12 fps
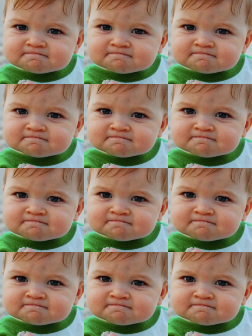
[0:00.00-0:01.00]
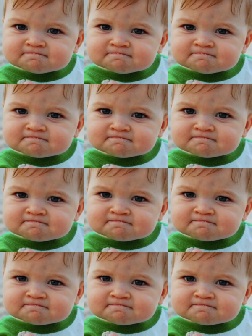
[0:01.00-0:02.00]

(silence)